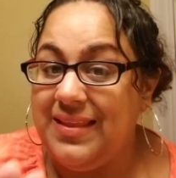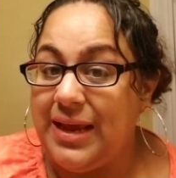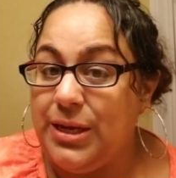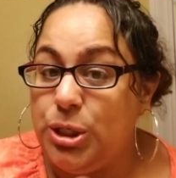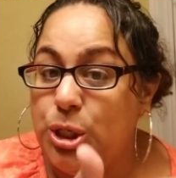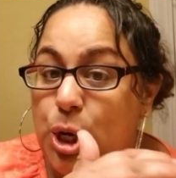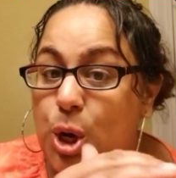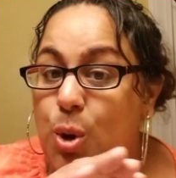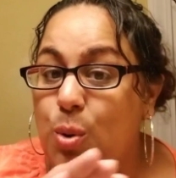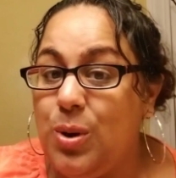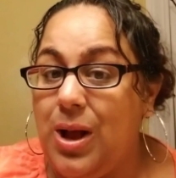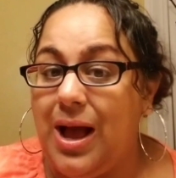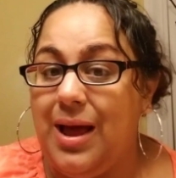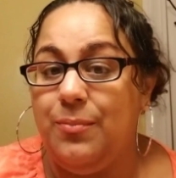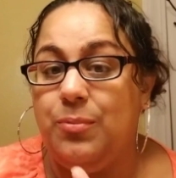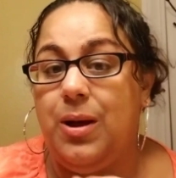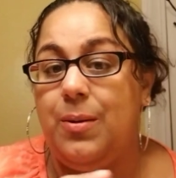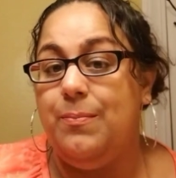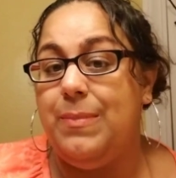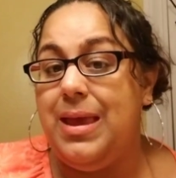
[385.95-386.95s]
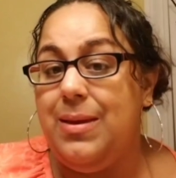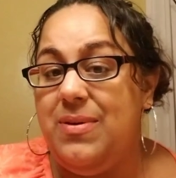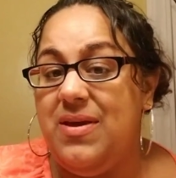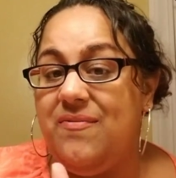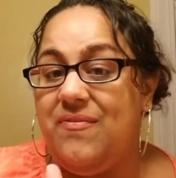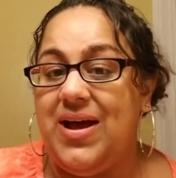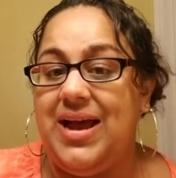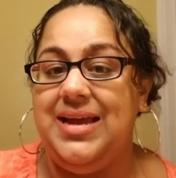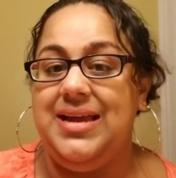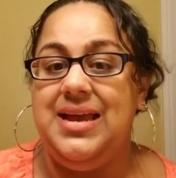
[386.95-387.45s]
Like, no, God, well, maybe
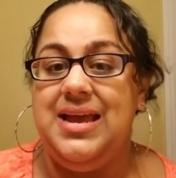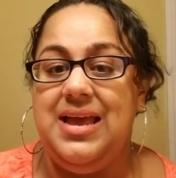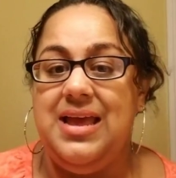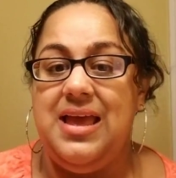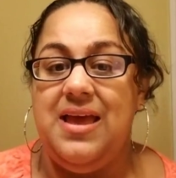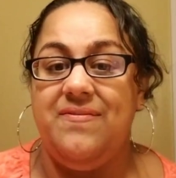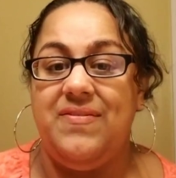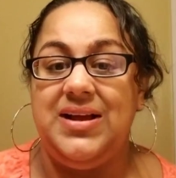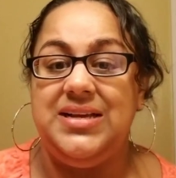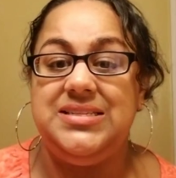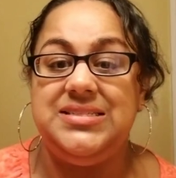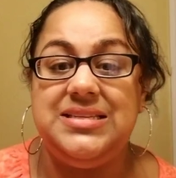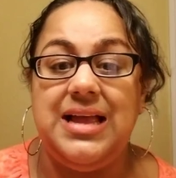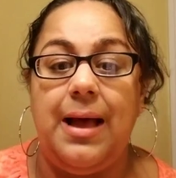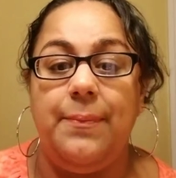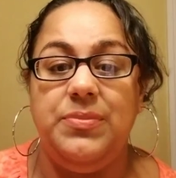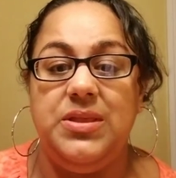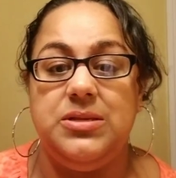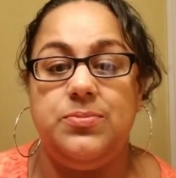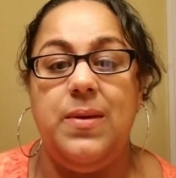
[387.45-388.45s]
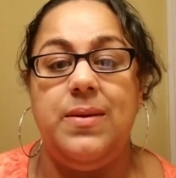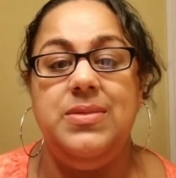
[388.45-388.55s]
if I stop this,